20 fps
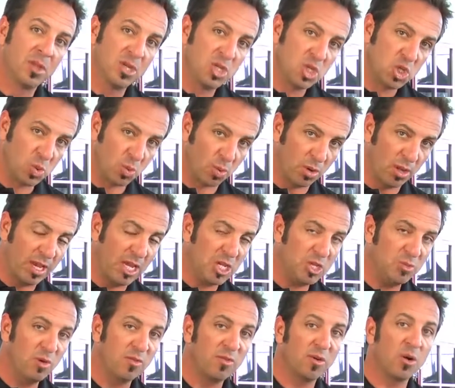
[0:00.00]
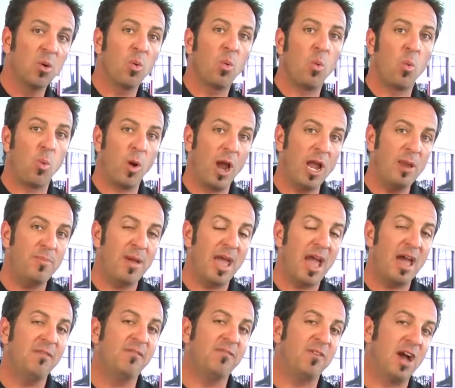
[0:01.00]
swirl and haze remover, white
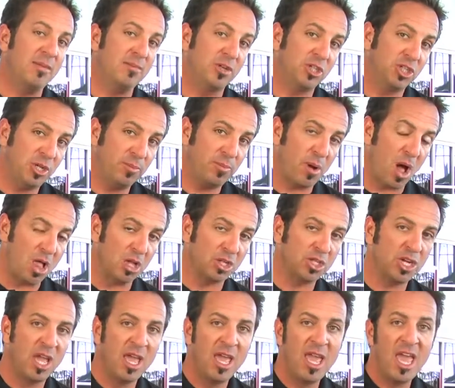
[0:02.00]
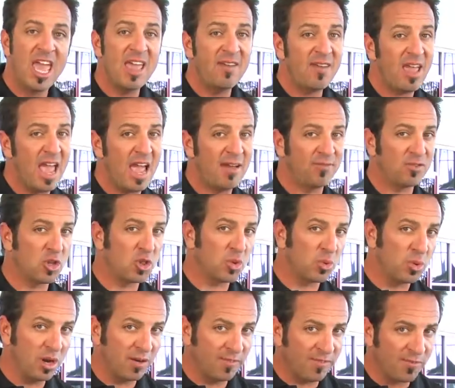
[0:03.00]
pad, fine machine polish, after
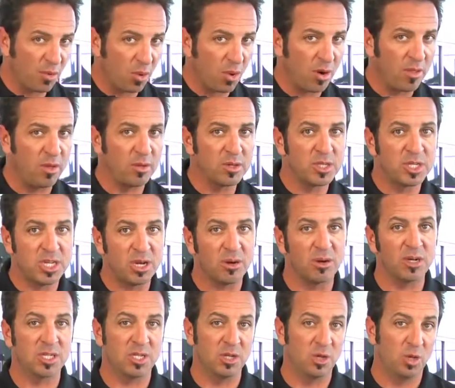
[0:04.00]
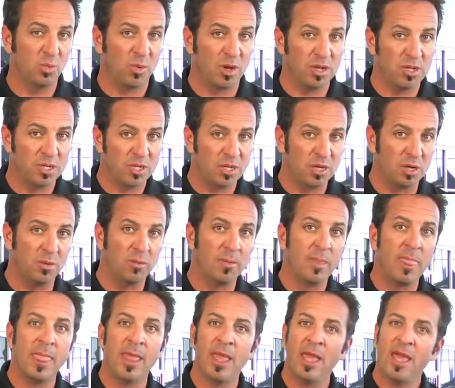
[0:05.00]
3 or 4 of those series, the old 1-2,
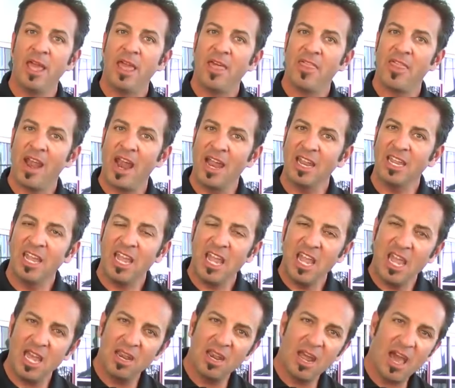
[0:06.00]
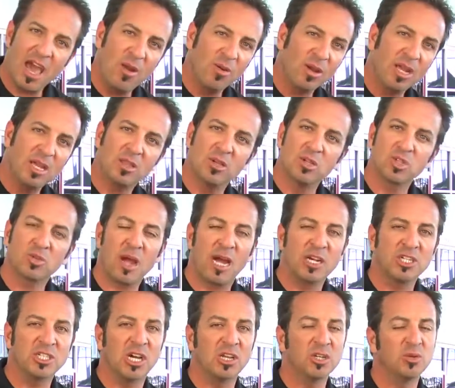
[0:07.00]
that I don't get those
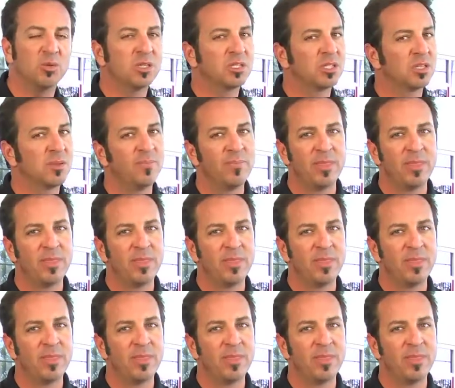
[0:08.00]
scratches down to as